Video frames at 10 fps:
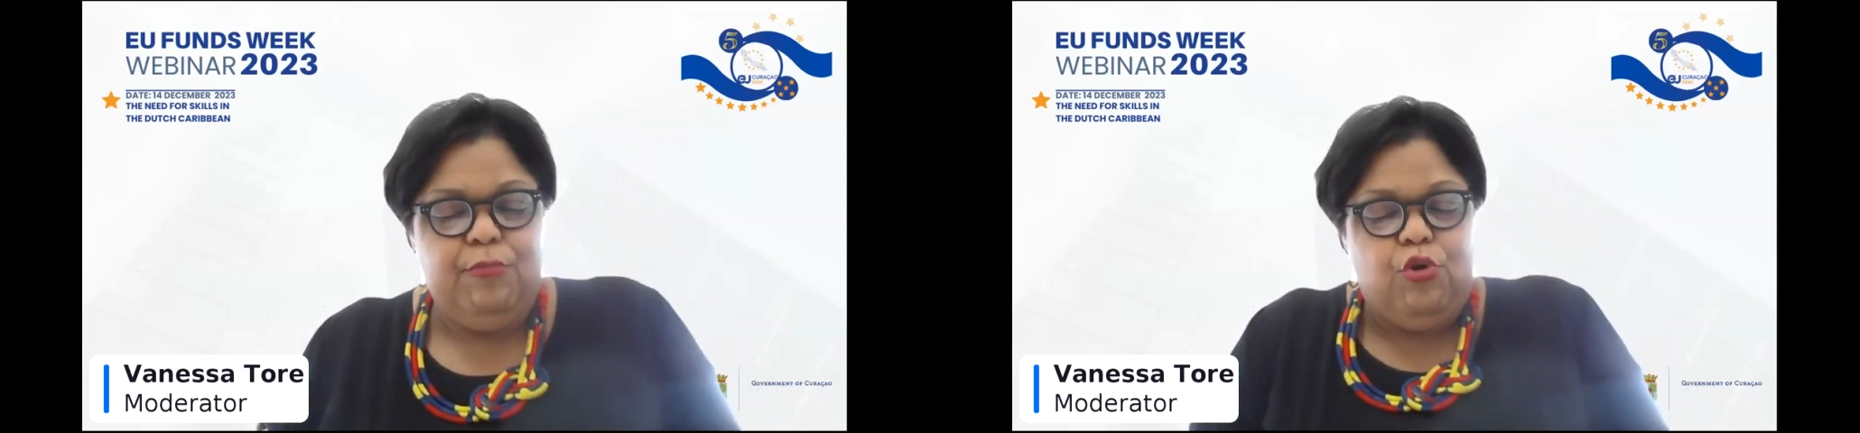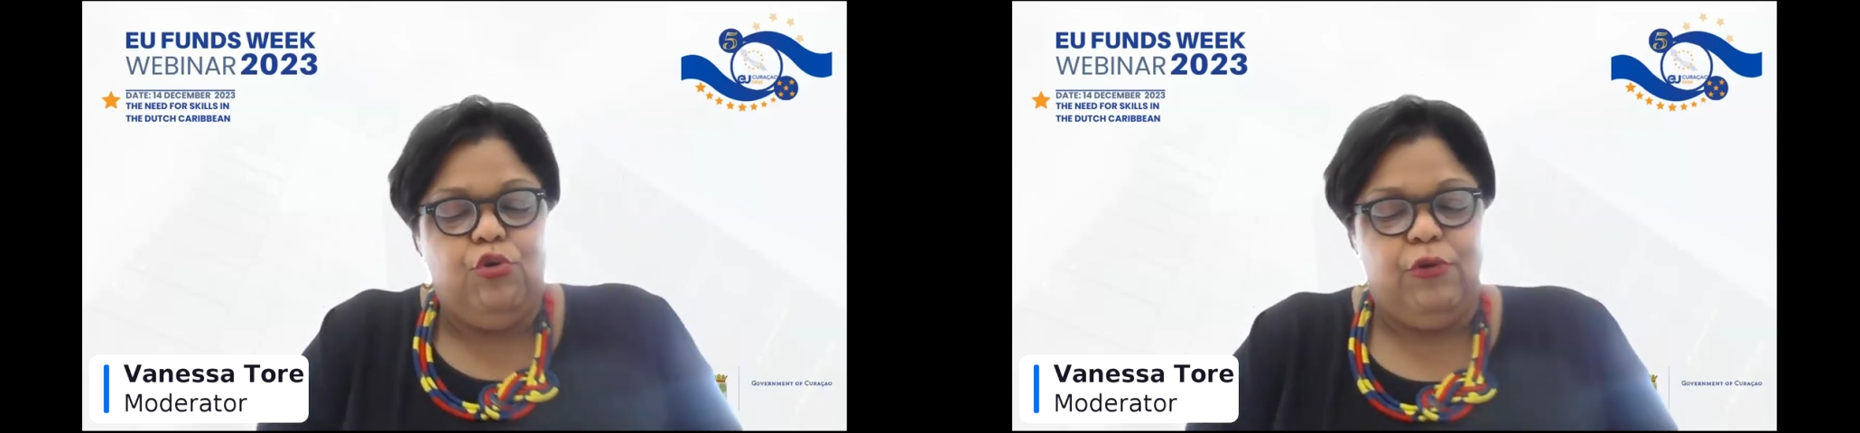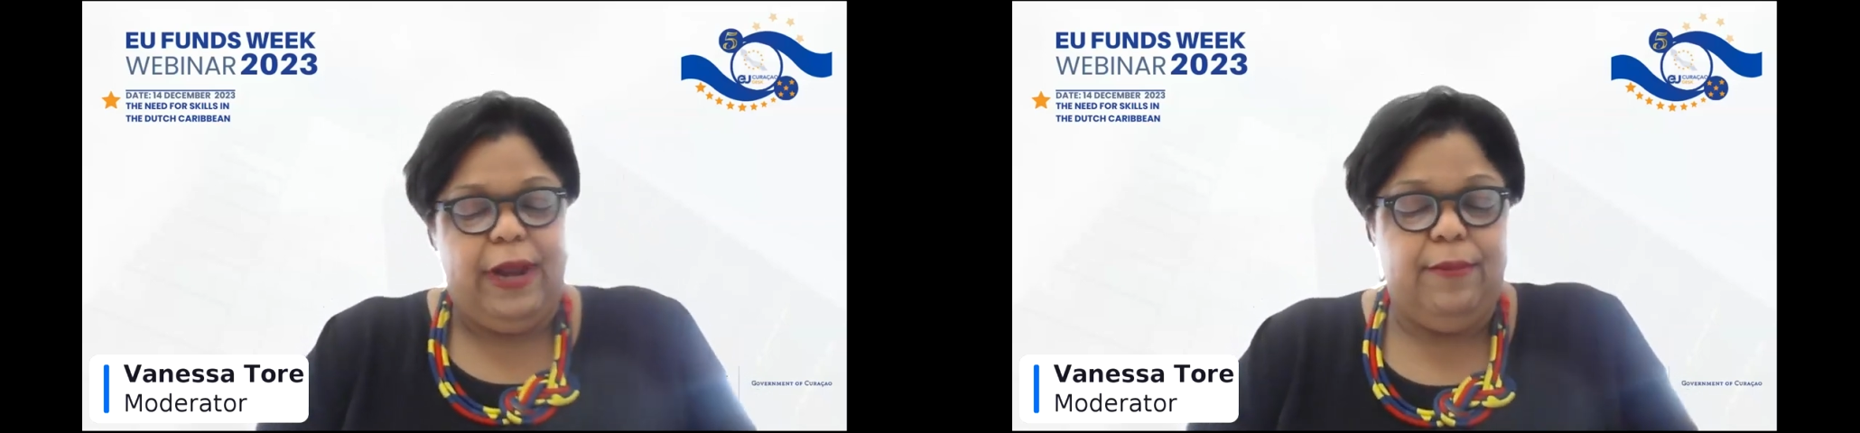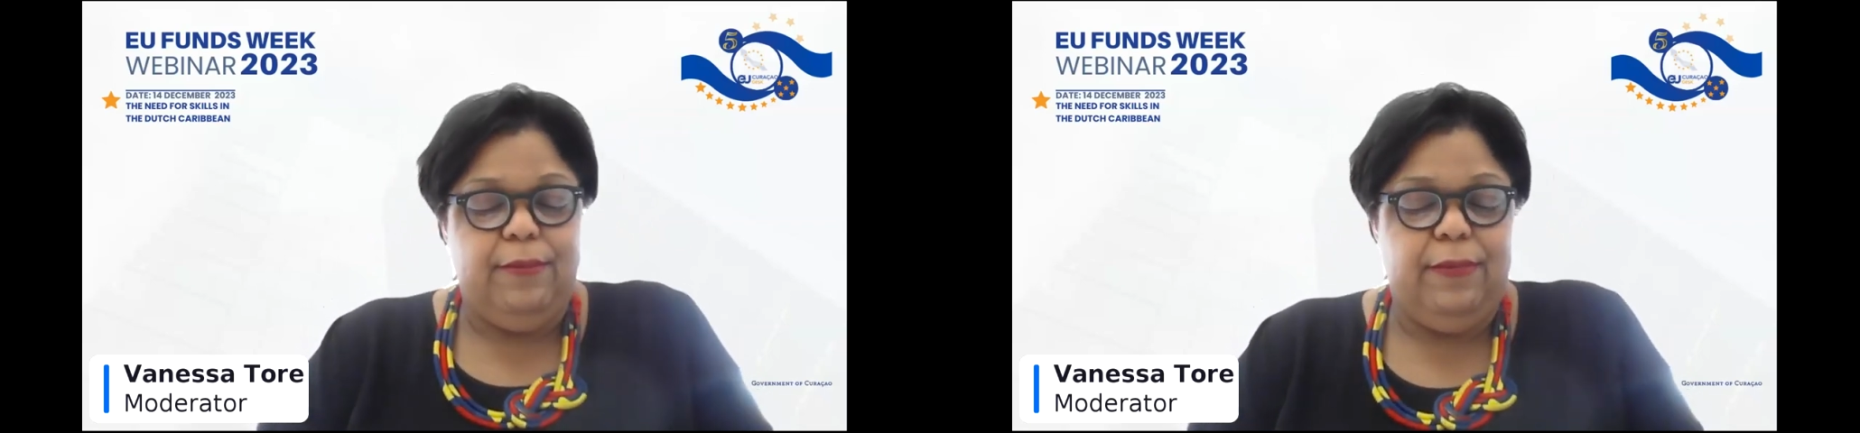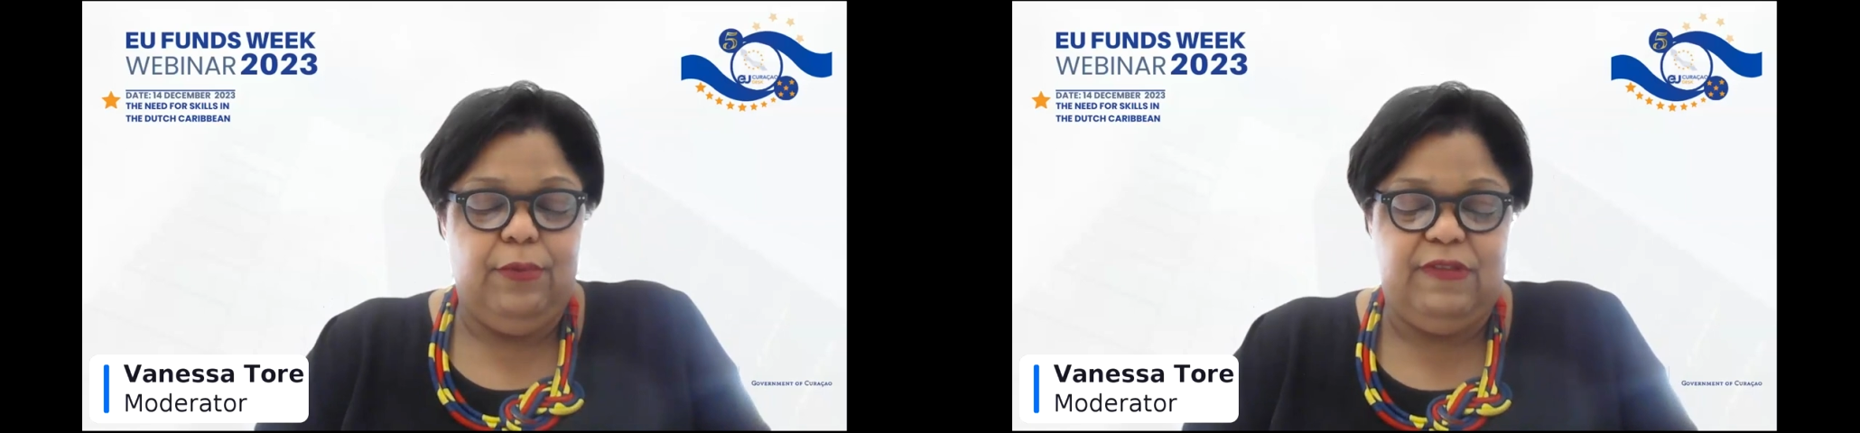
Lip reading: program